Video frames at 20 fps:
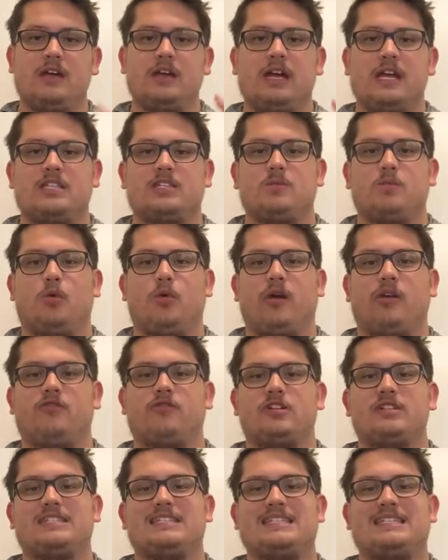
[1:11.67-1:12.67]
It's important for
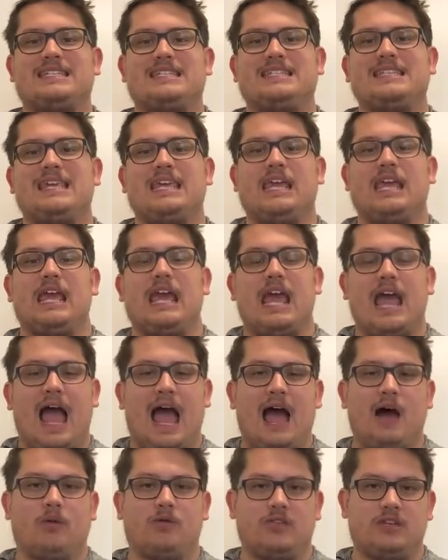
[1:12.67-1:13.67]
us to see
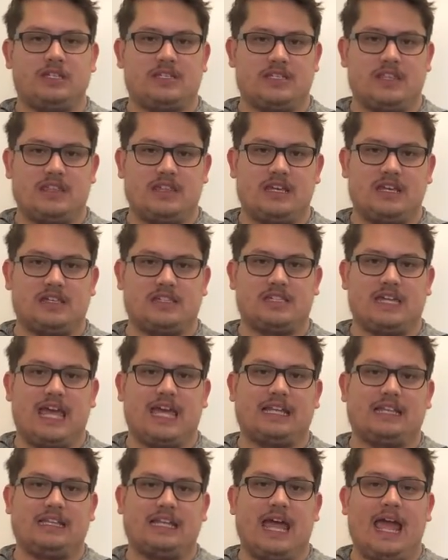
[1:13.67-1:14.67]
how these things
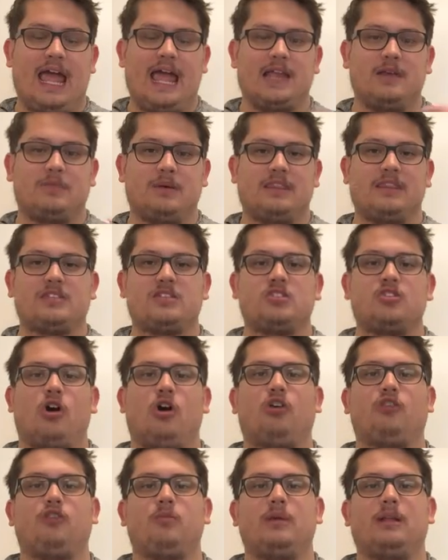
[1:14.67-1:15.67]
get laid, but this is
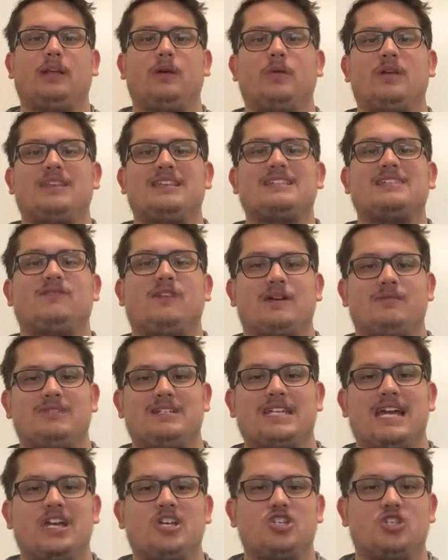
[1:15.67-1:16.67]
ultimately what this
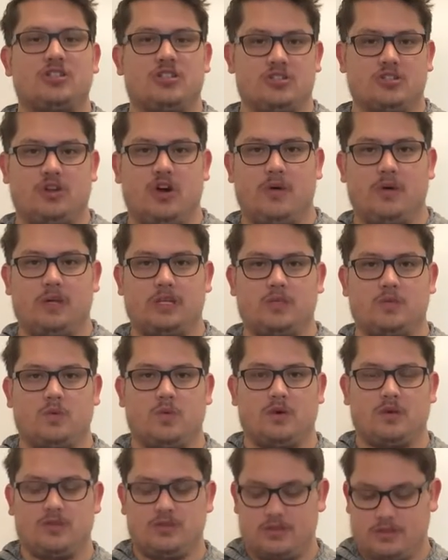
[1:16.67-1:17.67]
foundation is going
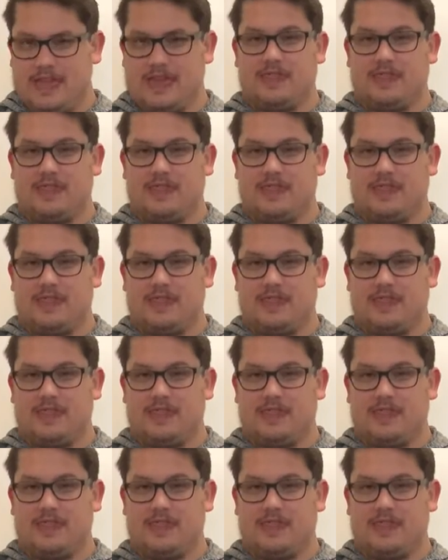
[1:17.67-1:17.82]
towards.